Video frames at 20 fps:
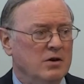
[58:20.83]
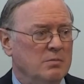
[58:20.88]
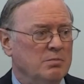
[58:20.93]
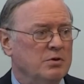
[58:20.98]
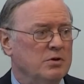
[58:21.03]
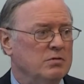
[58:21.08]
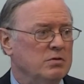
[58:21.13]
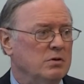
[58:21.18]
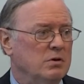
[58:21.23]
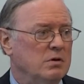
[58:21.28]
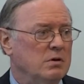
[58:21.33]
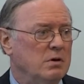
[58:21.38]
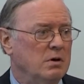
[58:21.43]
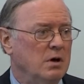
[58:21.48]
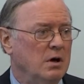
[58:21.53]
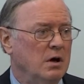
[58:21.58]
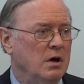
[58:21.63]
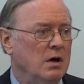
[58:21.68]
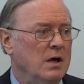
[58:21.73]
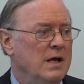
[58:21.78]
patrol
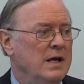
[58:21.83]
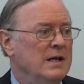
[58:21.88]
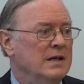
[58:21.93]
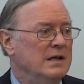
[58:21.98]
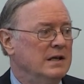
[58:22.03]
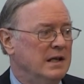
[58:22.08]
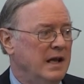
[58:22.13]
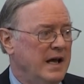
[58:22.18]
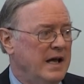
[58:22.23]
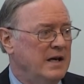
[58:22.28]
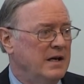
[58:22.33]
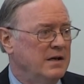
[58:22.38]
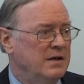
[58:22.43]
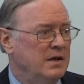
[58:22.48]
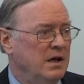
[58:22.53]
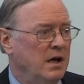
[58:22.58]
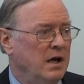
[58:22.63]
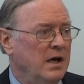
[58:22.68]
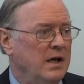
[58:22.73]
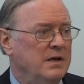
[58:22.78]
car late at
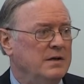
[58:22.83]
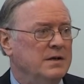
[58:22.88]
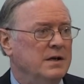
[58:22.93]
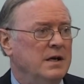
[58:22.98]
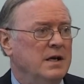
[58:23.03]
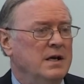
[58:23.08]
night